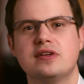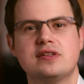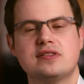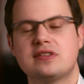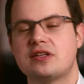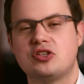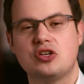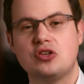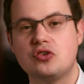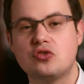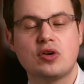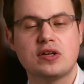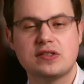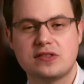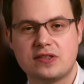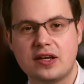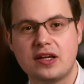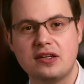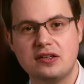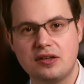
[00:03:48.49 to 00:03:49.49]
such
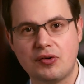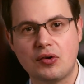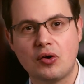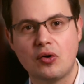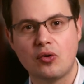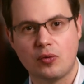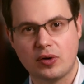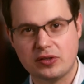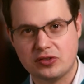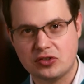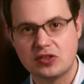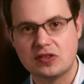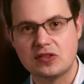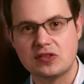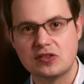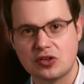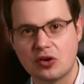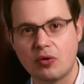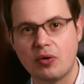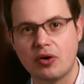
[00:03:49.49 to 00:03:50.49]
interesting and difficult
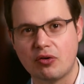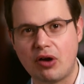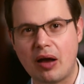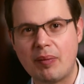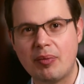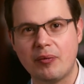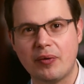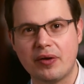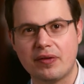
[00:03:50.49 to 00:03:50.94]
questions to go and grapple